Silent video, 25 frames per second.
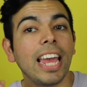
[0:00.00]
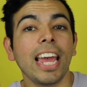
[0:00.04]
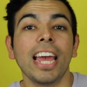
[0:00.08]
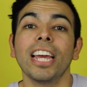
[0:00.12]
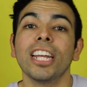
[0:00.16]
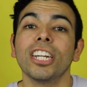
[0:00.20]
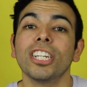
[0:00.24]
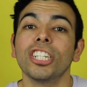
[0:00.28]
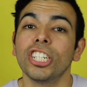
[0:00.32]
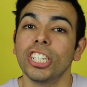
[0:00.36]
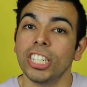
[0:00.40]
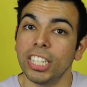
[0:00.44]

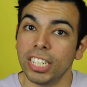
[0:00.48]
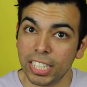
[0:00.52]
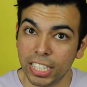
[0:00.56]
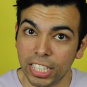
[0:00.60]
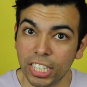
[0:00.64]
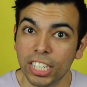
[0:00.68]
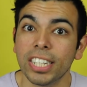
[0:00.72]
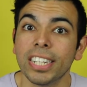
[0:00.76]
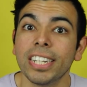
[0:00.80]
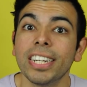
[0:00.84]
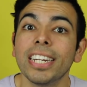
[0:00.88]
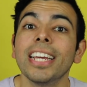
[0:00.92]
and she
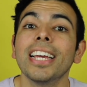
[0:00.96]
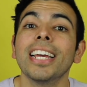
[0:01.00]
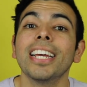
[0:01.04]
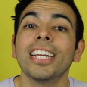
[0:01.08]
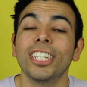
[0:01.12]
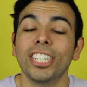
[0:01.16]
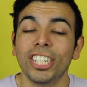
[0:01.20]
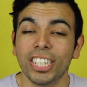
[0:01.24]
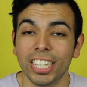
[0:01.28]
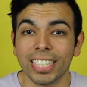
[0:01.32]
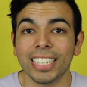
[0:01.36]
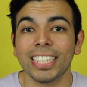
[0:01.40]
did
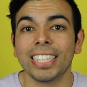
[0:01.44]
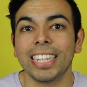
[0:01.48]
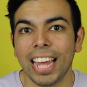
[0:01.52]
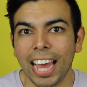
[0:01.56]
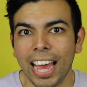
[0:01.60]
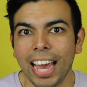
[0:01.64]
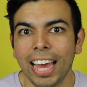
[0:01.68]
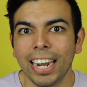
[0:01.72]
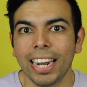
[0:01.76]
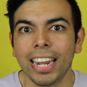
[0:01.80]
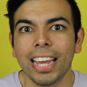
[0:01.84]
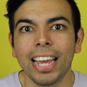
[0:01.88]
just
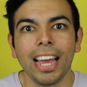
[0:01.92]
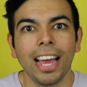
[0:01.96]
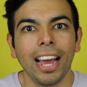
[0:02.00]
that.